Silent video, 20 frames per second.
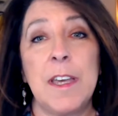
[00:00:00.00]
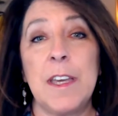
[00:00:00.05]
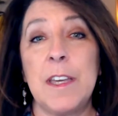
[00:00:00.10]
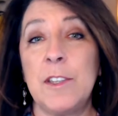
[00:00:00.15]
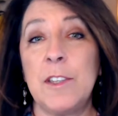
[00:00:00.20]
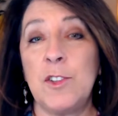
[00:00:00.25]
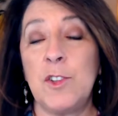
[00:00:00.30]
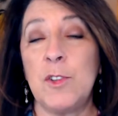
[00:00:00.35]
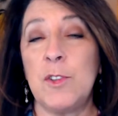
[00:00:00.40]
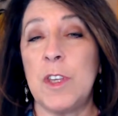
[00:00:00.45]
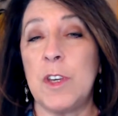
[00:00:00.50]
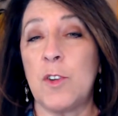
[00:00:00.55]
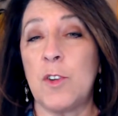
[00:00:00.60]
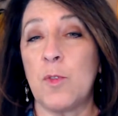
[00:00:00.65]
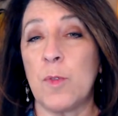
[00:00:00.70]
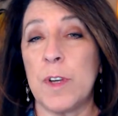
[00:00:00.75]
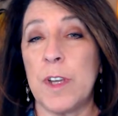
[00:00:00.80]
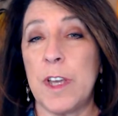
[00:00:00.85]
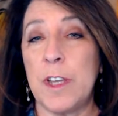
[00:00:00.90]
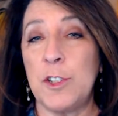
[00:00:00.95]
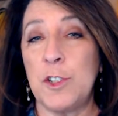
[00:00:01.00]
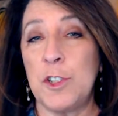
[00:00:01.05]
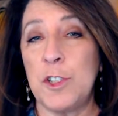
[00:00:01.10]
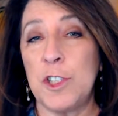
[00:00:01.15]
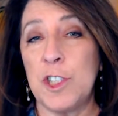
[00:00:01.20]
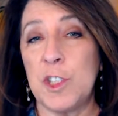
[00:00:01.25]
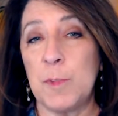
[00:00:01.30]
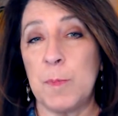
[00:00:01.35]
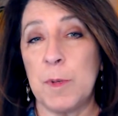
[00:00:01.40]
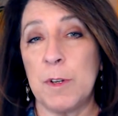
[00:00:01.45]
into the
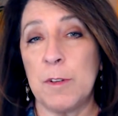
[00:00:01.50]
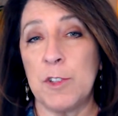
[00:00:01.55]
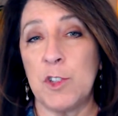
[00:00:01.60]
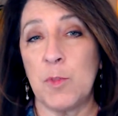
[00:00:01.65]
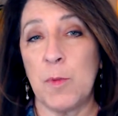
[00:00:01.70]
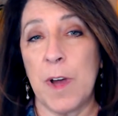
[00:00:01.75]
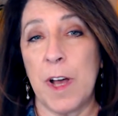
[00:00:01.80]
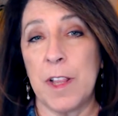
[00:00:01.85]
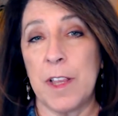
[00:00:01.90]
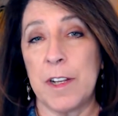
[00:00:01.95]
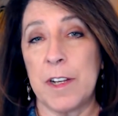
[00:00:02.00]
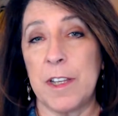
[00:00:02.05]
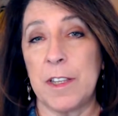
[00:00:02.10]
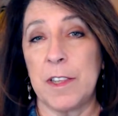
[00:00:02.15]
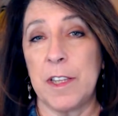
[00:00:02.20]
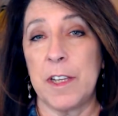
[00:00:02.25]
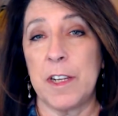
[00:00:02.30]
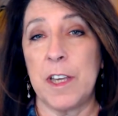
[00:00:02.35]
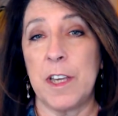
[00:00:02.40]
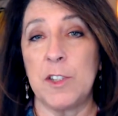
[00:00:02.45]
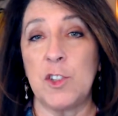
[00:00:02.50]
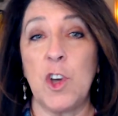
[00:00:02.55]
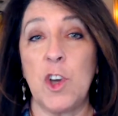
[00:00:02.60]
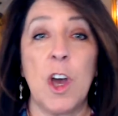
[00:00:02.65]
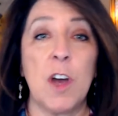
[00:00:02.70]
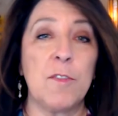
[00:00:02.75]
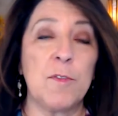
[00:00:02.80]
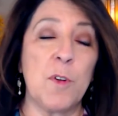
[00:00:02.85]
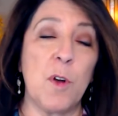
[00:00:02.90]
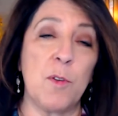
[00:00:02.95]
creation spirituality lineage
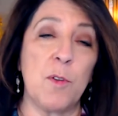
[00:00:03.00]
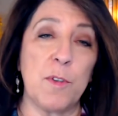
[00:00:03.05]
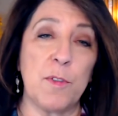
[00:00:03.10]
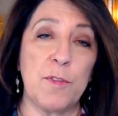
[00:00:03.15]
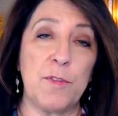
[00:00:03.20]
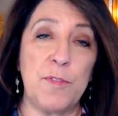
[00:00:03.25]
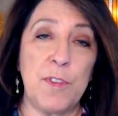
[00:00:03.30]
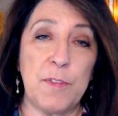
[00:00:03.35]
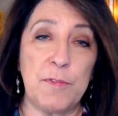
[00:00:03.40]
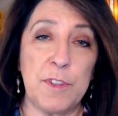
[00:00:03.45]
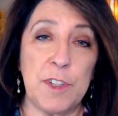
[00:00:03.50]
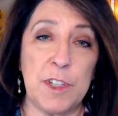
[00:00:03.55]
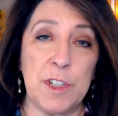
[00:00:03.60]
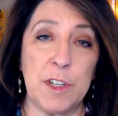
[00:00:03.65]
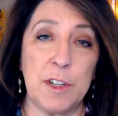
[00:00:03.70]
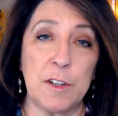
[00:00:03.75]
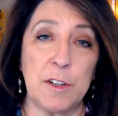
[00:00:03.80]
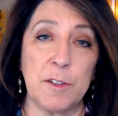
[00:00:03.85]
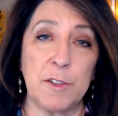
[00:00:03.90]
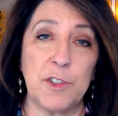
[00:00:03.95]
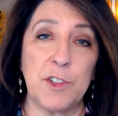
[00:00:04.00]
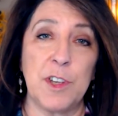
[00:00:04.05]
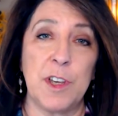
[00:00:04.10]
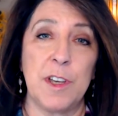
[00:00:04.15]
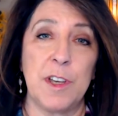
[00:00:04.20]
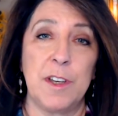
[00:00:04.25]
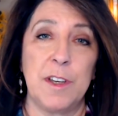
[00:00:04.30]
for over 50 years.